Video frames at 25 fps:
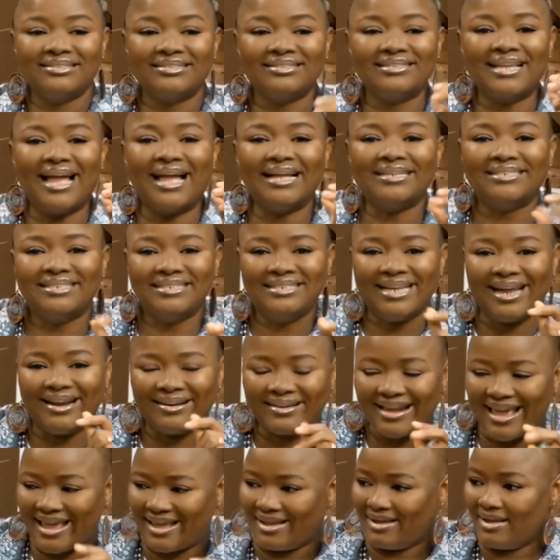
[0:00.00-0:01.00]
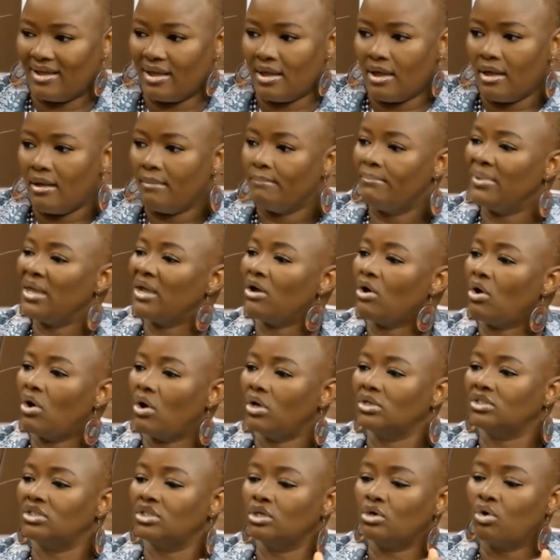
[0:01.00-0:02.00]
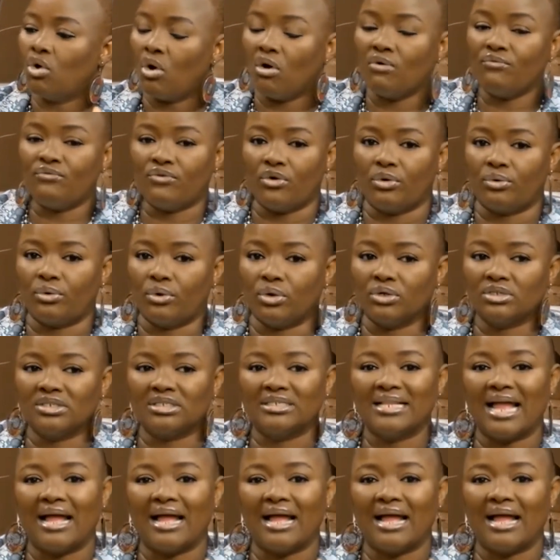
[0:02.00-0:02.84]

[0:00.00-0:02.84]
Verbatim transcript: Tashere, because the goal for us now